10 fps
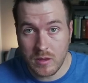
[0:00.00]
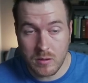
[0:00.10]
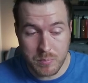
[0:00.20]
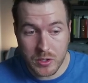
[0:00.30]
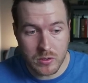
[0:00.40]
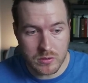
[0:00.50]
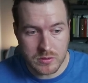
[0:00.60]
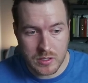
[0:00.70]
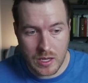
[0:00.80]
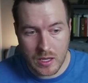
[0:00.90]
the
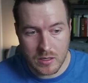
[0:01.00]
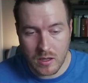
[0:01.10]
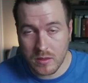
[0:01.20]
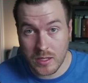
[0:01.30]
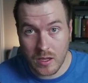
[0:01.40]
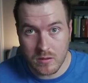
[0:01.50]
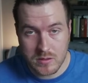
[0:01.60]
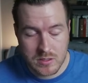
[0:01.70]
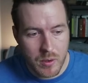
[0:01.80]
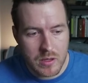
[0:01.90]
build and nothing
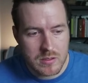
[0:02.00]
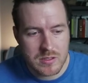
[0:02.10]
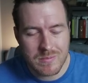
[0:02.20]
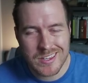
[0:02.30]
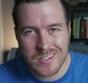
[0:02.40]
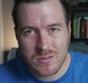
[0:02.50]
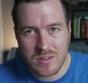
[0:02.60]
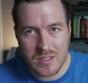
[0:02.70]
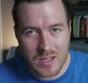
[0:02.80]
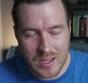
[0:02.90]
else. But something that's
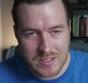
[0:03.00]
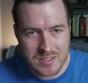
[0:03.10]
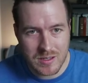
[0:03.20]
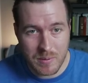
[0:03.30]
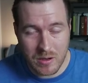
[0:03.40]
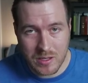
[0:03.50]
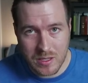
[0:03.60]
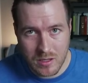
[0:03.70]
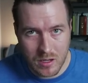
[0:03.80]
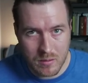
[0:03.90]
really nice about
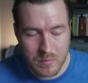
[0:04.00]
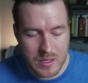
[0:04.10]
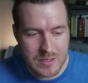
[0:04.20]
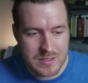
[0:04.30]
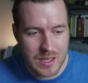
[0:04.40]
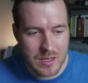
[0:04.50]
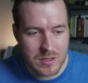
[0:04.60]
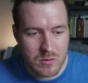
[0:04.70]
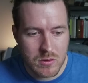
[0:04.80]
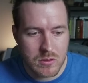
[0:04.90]
GitHub is that
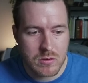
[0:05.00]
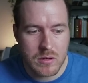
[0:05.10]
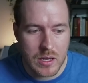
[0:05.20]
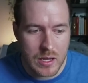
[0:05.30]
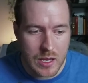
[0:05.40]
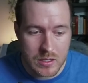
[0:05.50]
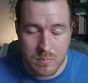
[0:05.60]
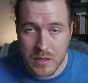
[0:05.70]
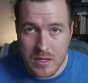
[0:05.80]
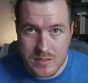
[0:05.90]
you could create a
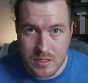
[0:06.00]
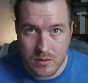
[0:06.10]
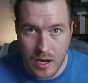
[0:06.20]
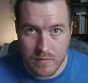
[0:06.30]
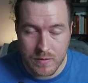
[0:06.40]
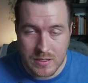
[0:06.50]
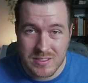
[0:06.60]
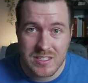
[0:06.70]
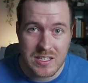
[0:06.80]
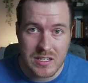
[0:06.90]
dependency dependency graph and
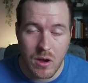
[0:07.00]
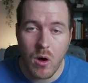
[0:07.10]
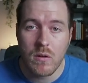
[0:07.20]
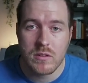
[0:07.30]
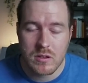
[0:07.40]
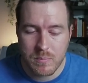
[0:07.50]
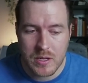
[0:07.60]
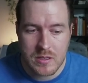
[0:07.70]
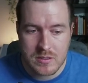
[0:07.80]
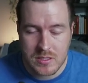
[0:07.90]
see all of the
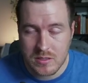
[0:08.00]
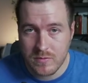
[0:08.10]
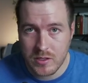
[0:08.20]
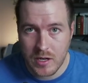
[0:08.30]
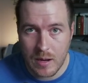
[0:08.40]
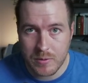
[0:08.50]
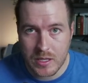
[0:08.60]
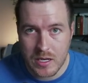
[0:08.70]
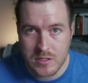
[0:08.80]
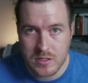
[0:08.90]
dependencies for your
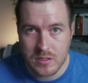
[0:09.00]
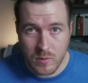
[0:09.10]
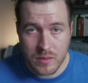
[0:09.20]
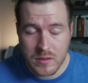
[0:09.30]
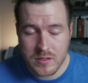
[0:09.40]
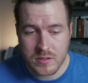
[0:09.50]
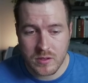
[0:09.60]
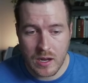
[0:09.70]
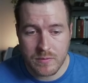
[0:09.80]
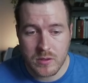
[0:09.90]
application. With this
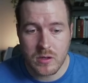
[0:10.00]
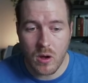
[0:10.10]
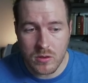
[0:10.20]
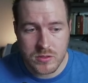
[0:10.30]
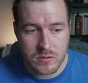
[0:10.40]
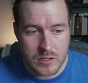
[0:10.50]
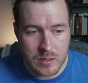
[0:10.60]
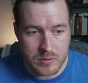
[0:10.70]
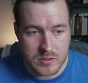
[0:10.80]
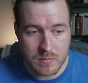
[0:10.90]
graph, you can also
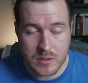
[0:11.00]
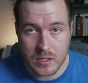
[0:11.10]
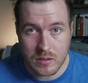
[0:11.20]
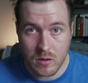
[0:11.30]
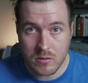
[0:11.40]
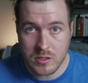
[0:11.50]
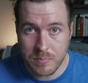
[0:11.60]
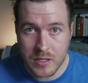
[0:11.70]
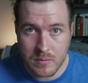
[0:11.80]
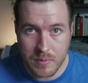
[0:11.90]
enable something called
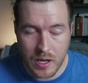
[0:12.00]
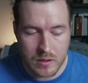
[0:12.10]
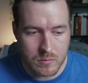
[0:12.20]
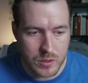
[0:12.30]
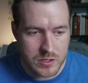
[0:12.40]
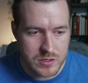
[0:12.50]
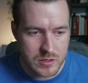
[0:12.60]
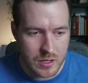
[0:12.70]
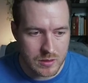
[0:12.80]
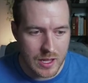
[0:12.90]
Dependabot, which
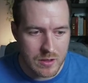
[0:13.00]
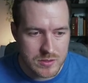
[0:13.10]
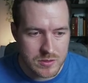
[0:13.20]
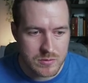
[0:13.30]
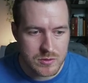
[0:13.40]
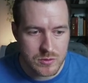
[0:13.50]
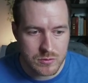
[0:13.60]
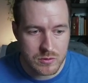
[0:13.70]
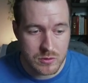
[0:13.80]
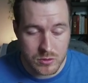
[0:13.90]
allows you
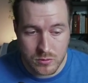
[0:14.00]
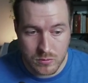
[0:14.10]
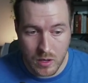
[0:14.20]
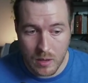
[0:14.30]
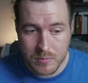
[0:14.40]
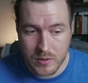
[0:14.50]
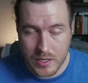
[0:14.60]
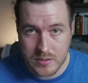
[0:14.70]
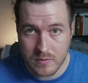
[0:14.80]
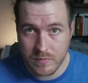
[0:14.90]
to do
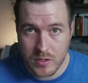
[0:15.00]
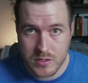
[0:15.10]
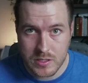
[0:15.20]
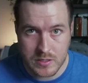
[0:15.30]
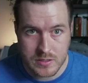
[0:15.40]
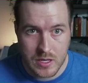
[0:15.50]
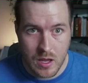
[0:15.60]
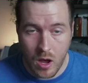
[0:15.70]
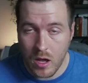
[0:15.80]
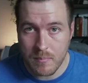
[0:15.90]
upgrades of versions
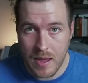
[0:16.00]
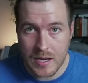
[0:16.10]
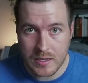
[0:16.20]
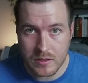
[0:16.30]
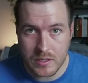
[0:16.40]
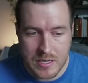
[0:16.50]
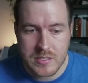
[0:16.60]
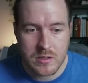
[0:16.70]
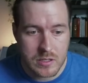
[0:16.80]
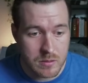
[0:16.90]
automatically.
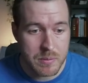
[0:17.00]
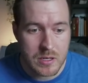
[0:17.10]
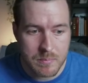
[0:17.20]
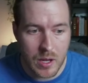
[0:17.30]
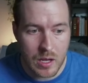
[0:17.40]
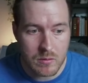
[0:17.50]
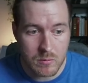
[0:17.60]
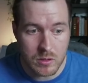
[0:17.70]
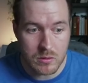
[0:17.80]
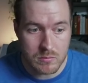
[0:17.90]
Basically, Dependabot
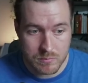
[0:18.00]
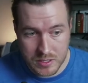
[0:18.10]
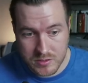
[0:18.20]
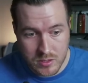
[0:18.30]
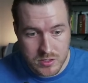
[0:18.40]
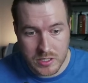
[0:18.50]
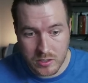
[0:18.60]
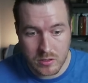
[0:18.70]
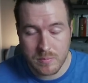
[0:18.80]
will be searching your